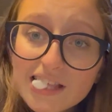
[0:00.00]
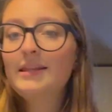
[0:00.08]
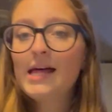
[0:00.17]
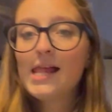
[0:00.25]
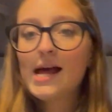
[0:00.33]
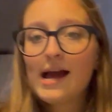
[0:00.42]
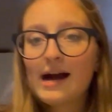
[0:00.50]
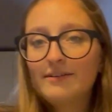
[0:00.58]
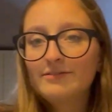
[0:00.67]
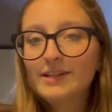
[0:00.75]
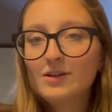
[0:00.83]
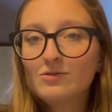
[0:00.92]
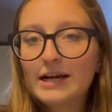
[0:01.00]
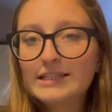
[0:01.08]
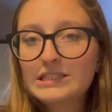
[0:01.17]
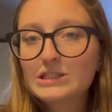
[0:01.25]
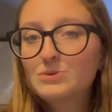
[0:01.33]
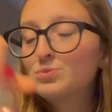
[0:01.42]
Then I have little
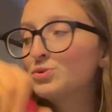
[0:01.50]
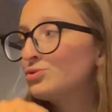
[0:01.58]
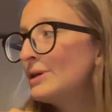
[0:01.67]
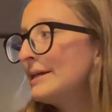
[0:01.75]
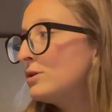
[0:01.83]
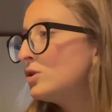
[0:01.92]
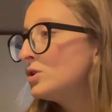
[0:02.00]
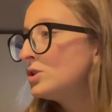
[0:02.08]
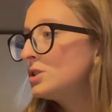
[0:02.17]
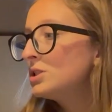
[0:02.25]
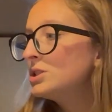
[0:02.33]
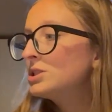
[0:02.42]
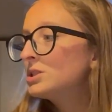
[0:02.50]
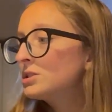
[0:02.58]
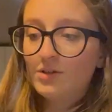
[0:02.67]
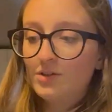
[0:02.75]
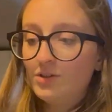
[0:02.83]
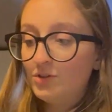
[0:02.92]
red sprinkles.